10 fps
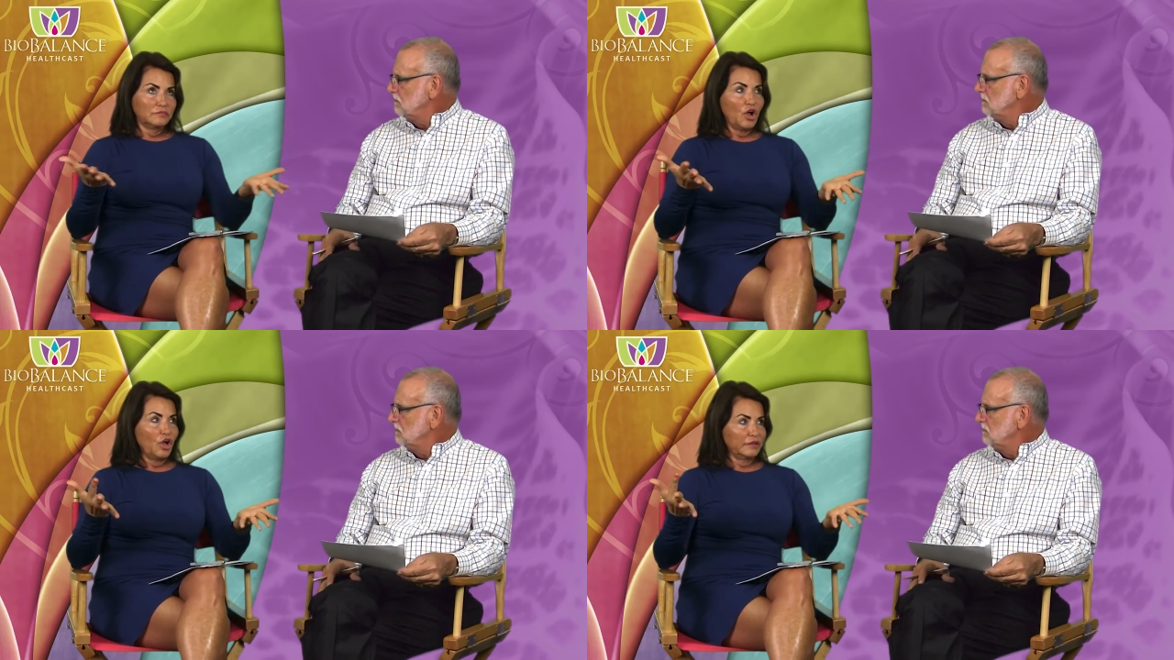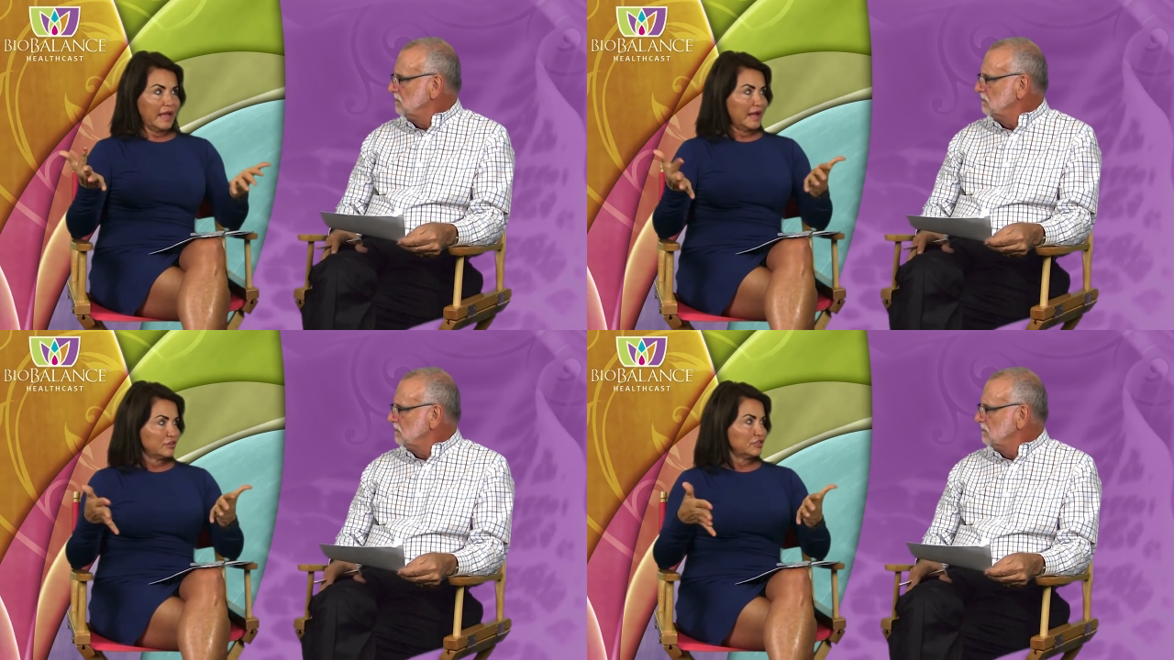Speaker 1: call to
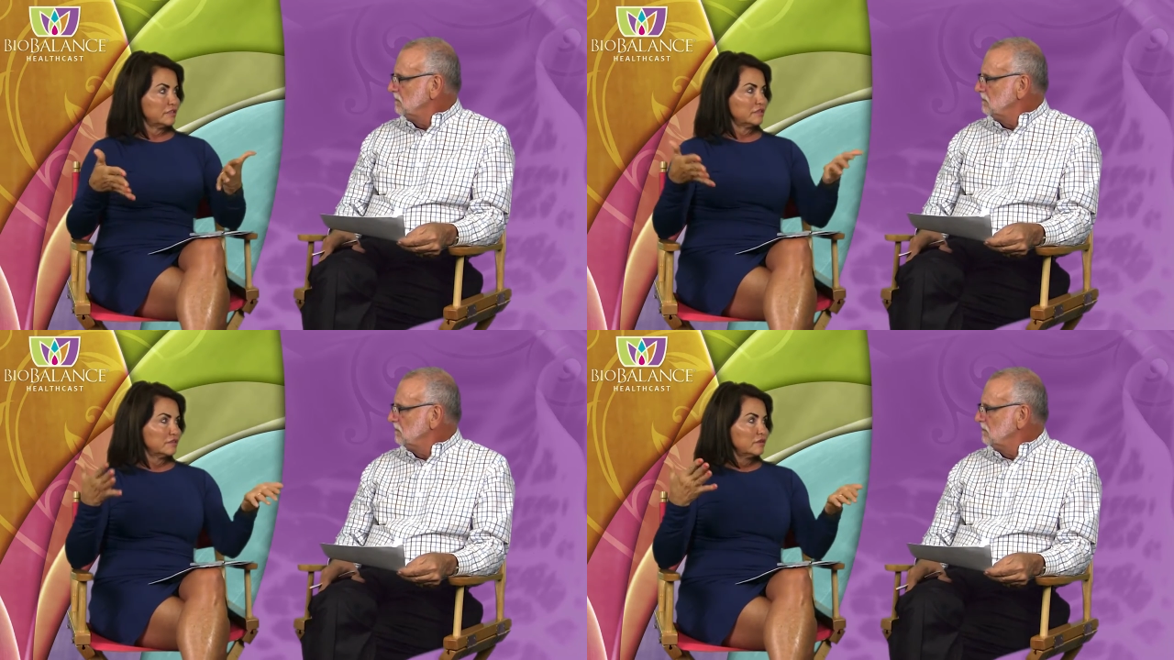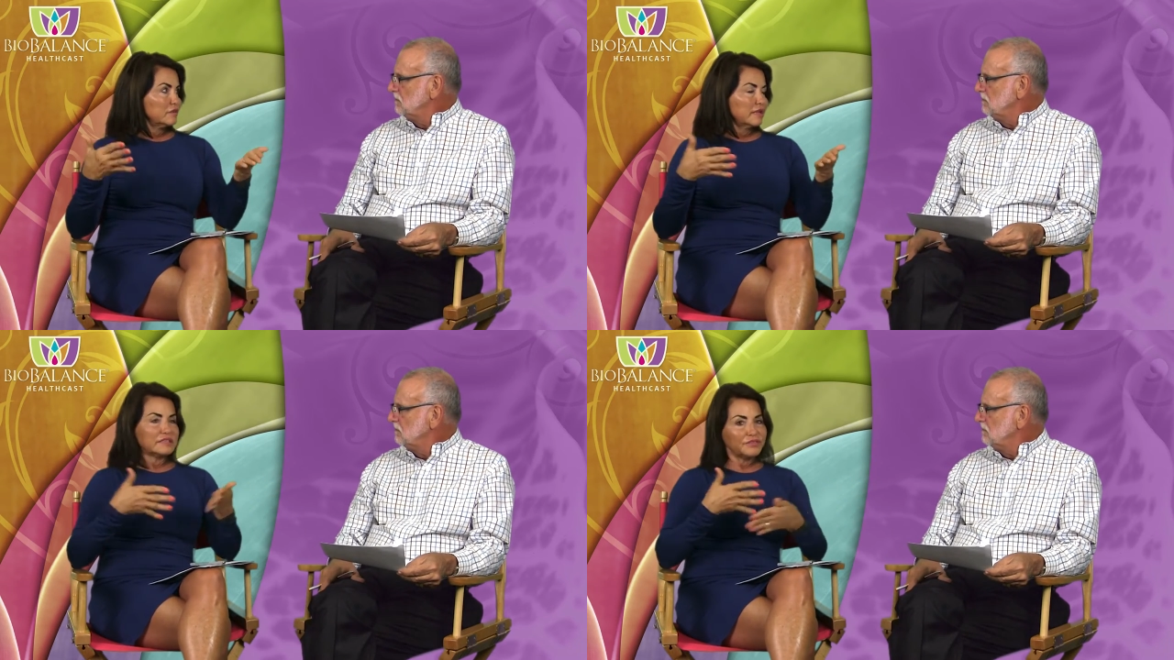action is
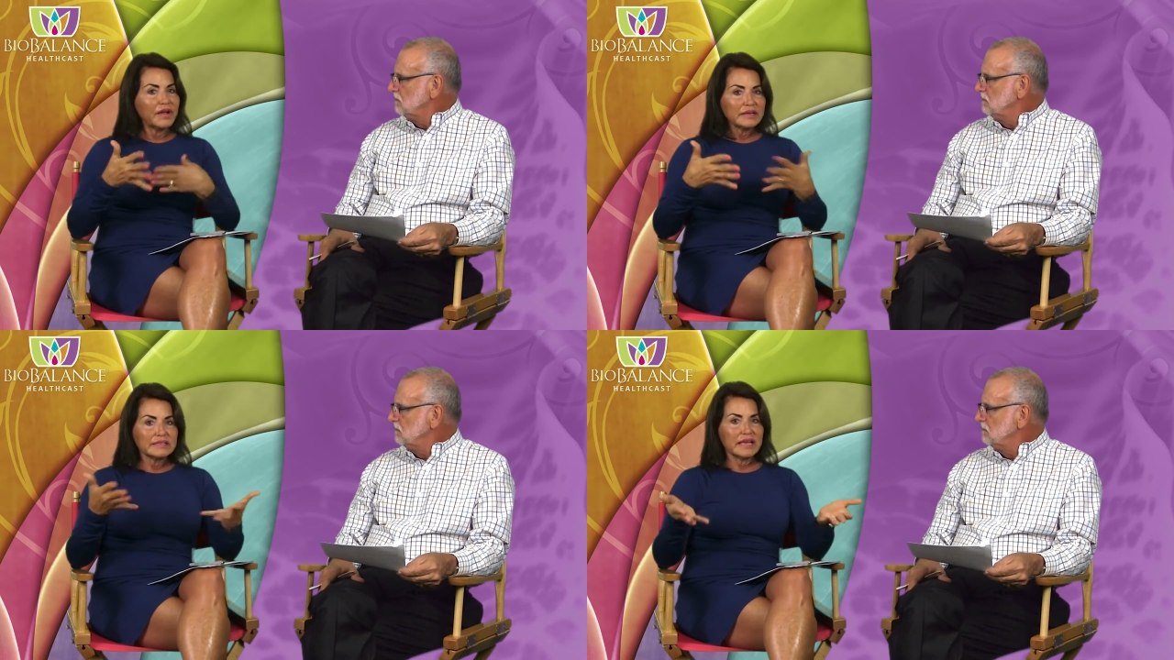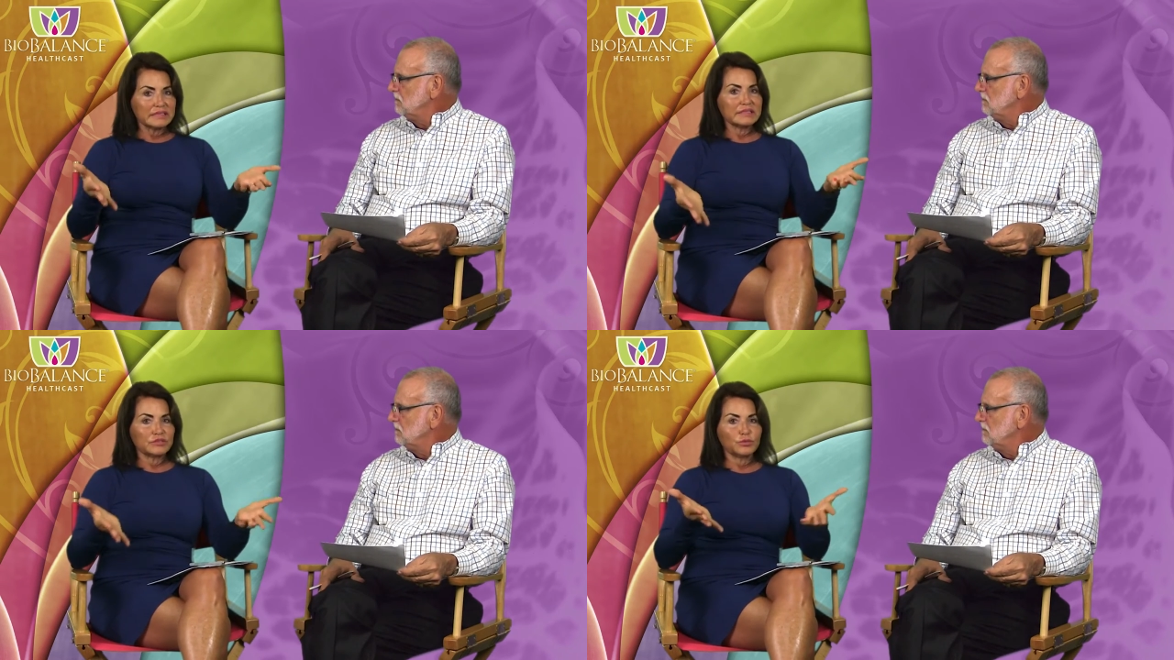let's find a
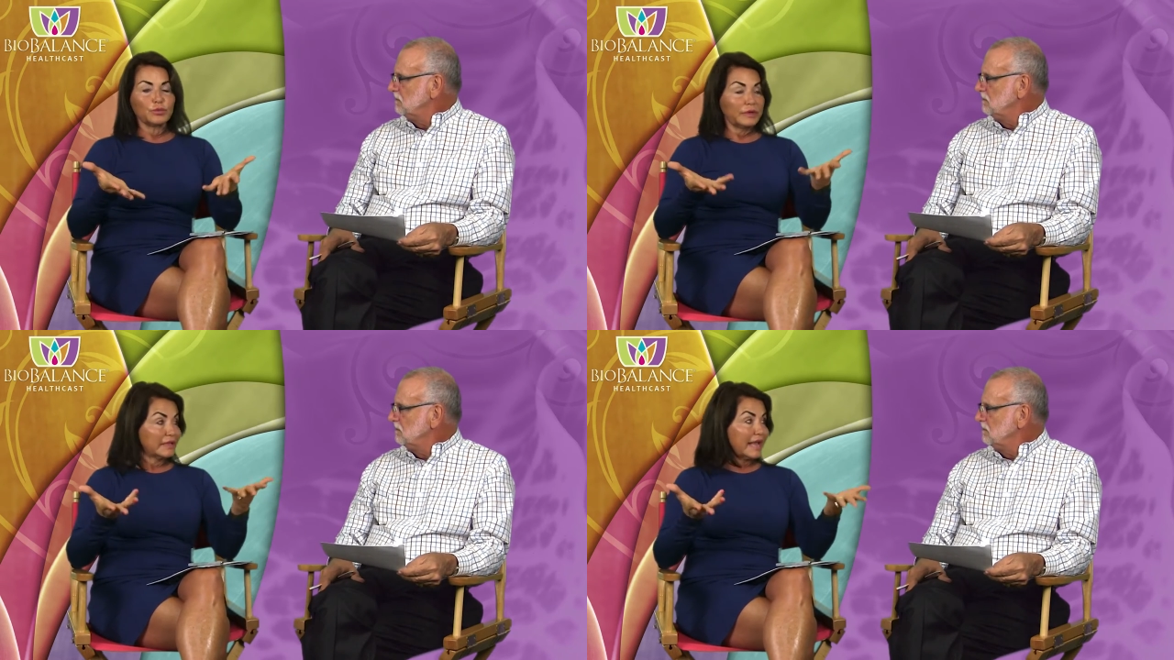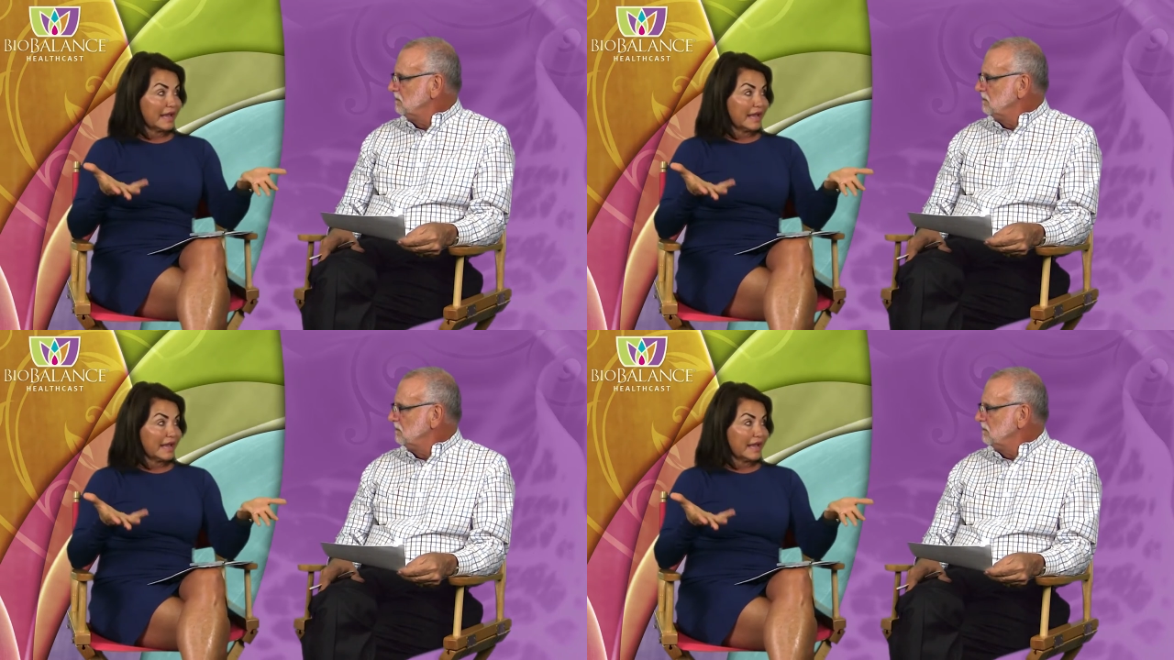test that's really